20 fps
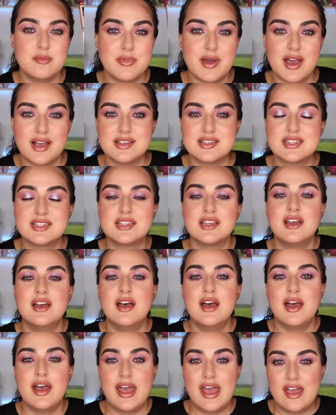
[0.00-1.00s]
best
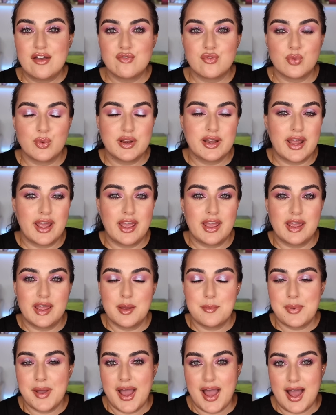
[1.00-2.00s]

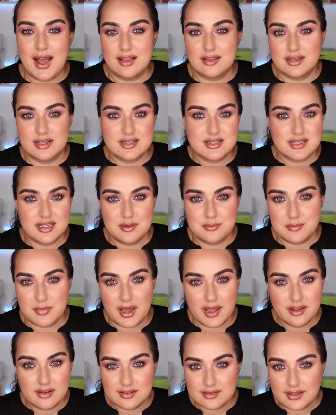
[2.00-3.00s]
everyday palettes in
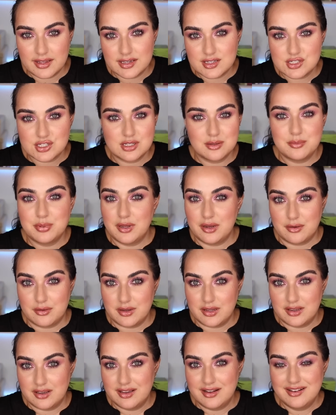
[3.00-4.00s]
my collection
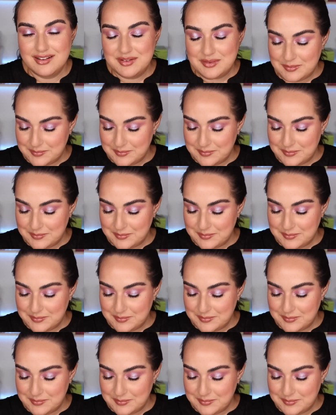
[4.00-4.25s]
period